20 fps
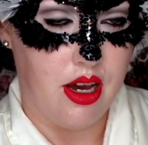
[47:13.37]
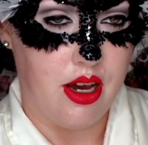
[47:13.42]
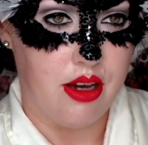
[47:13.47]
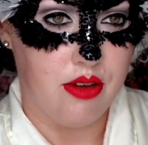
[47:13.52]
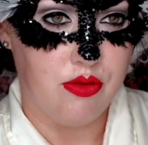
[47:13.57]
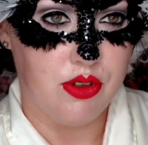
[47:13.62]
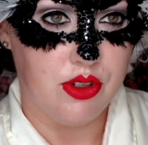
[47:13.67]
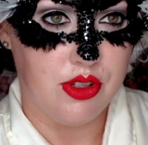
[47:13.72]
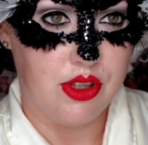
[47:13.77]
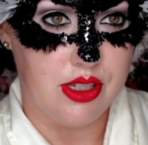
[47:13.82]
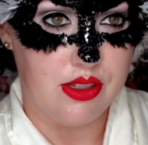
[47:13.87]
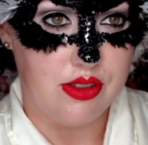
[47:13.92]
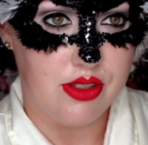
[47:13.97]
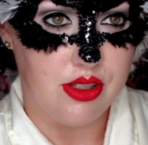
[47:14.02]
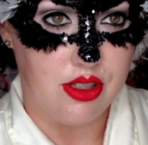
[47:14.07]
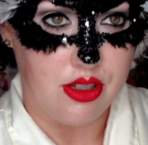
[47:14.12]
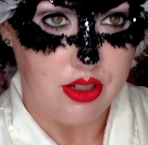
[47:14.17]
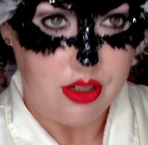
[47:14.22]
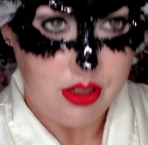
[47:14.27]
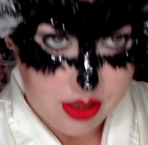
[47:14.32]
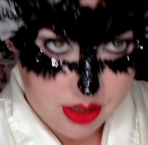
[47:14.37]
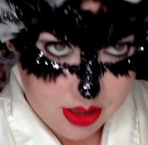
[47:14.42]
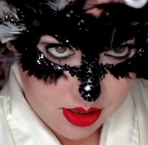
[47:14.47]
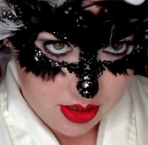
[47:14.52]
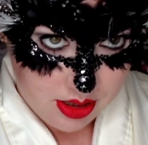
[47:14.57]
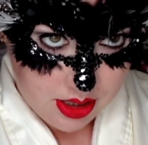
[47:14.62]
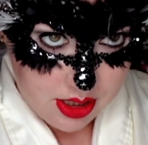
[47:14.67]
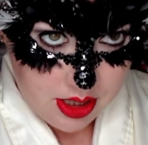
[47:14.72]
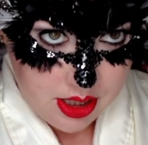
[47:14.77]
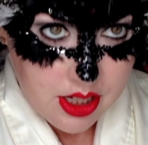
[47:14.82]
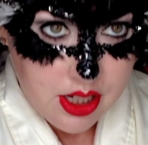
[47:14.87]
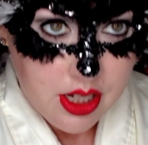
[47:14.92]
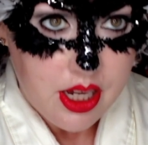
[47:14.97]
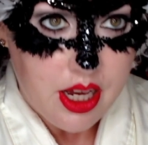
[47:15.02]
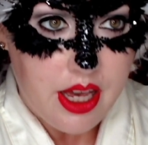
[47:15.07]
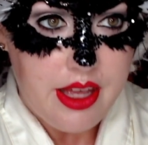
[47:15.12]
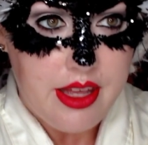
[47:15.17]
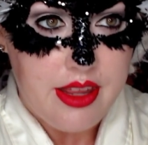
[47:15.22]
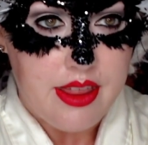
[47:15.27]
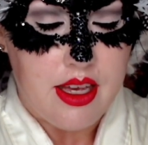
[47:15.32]
for this look.
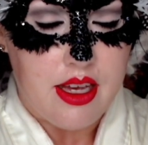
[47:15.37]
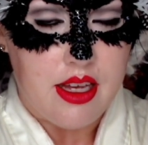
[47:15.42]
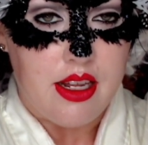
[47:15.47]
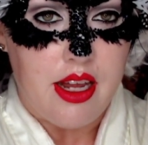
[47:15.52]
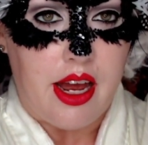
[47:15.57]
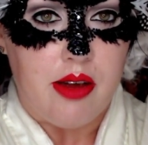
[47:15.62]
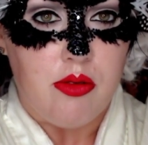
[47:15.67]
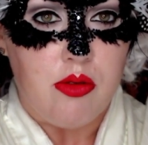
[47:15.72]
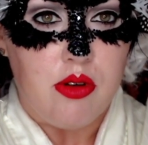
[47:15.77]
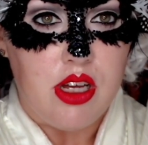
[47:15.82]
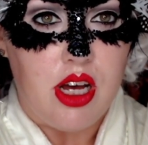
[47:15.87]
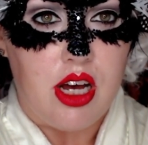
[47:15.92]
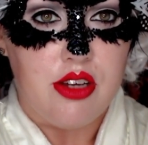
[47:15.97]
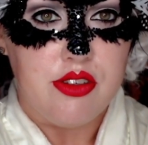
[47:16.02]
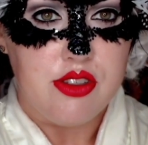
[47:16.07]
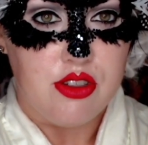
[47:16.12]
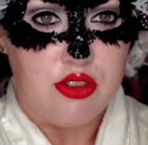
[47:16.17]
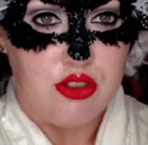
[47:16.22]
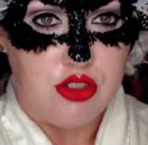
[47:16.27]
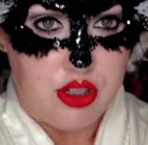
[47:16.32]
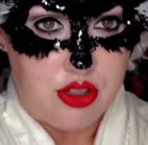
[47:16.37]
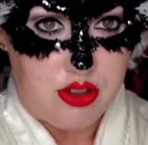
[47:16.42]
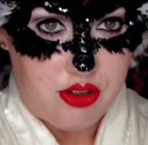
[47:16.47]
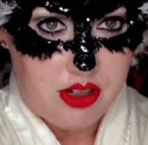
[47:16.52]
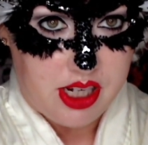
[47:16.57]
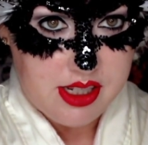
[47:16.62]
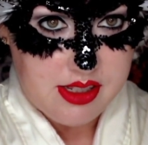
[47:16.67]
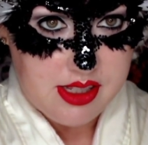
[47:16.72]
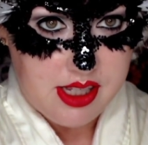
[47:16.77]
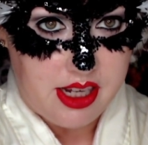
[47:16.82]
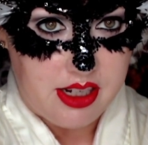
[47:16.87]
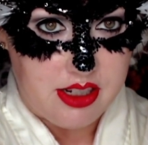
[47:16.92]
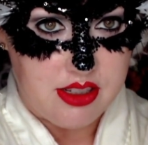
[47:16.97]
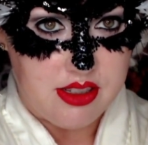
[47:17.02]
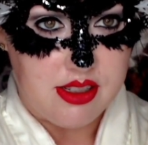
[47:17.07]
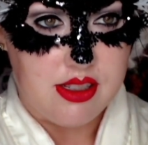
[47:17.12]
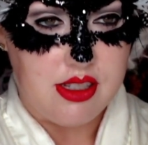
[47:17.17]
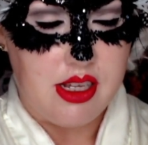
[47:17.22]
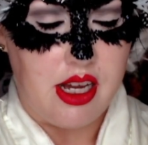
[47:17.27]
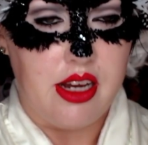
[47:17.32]
And then I will also show you guys how to
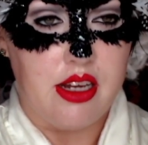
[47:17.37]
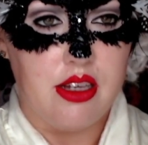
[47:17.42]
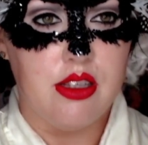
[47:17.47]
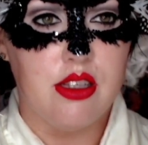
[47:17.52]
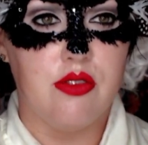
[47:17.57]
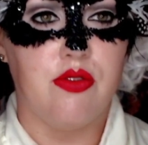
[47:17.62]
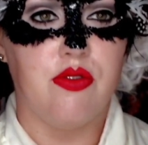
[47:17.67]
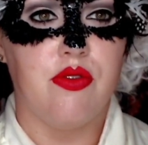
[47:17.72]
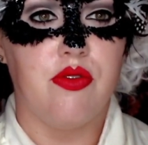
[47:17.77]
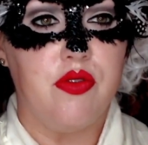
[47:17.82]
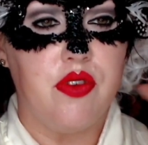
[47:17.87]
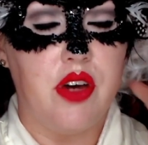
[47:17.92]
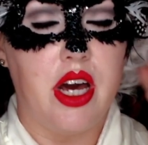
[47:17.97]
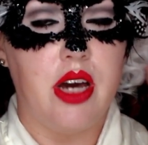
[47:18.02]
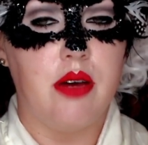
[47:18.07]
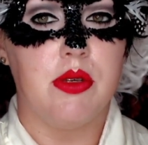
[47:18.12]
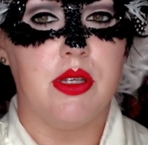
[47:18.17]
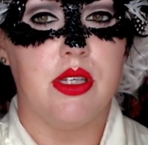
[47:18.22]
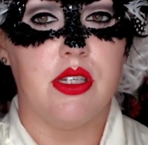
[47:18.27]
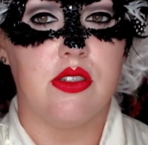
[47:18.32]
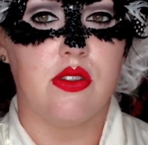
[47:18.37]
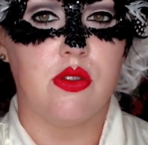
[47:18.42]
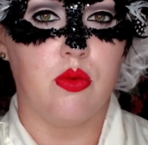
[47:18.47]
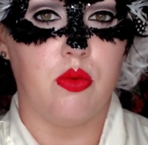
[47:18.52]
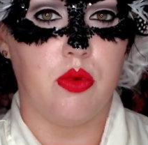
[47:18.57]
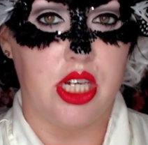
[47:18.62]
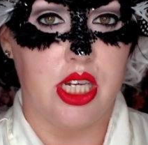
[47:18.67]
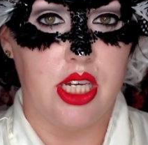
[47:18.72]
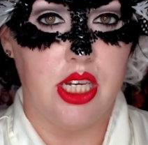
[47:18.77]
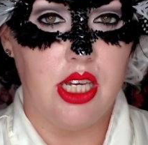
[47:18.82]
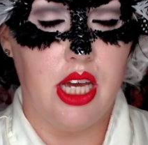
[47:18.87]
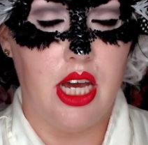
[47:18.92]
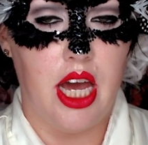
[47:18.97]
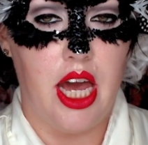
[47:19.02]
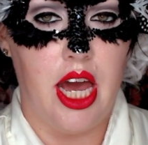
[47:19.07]
style the fabulous wig.